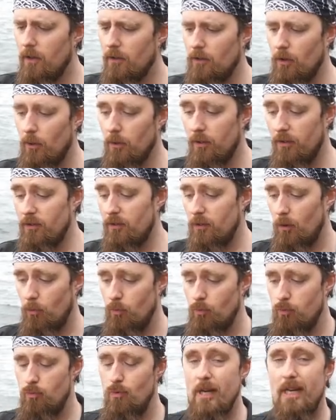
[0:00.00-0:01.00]
So this is a
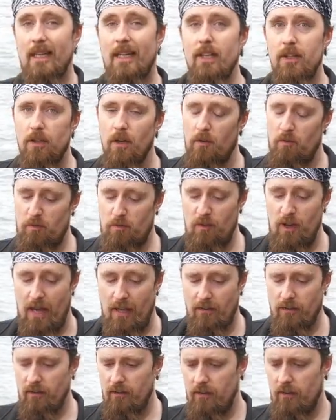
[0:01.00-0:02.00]
really good
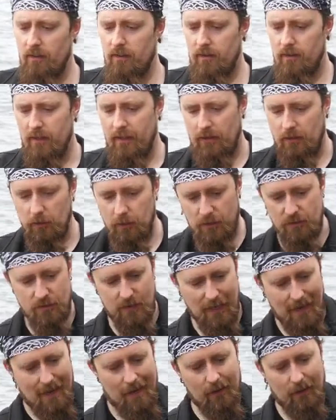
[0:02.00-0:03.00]
fit. Like, you can
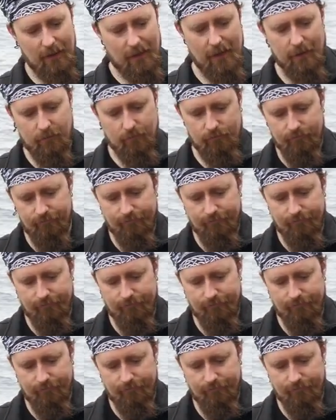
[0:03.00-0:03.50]
tell that